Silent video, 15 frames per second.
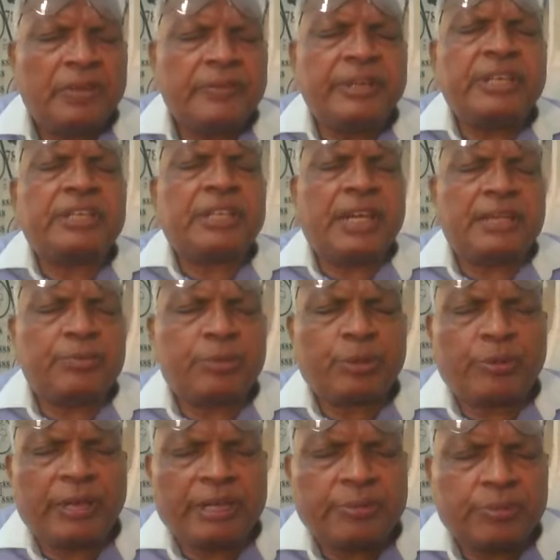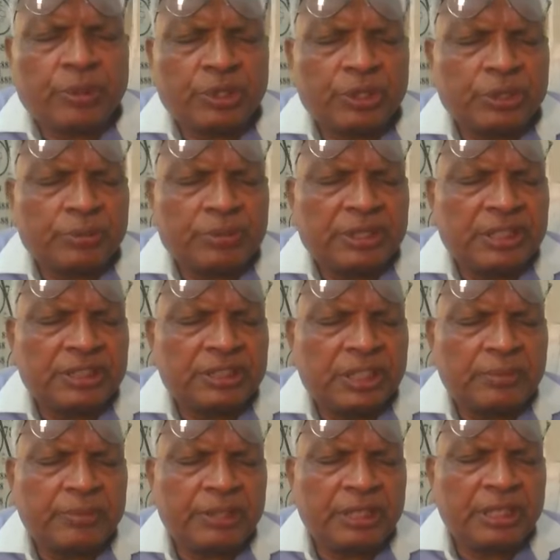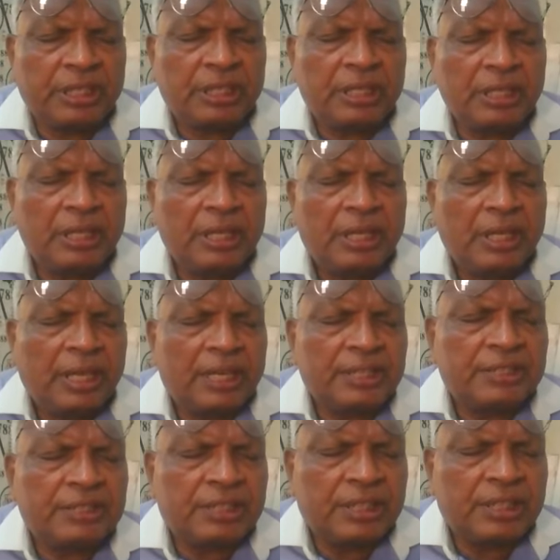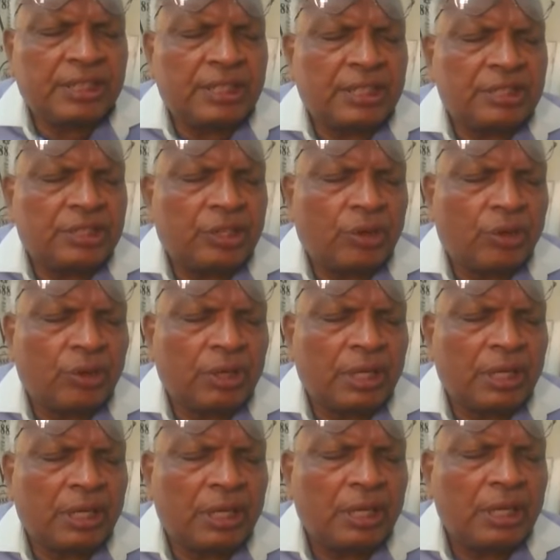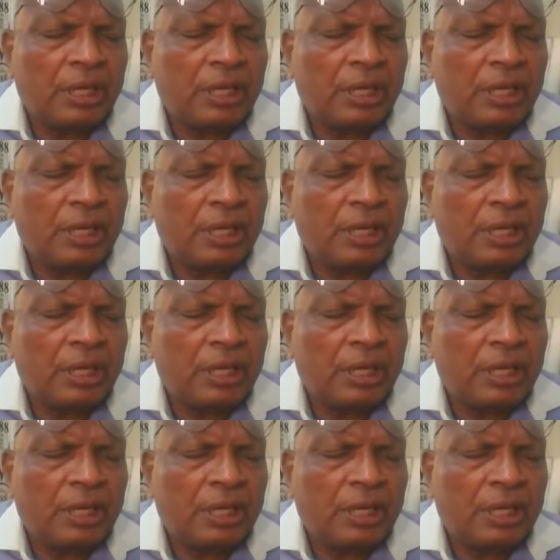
we can provide progress, but that's not the deal. And Sunday is a horror,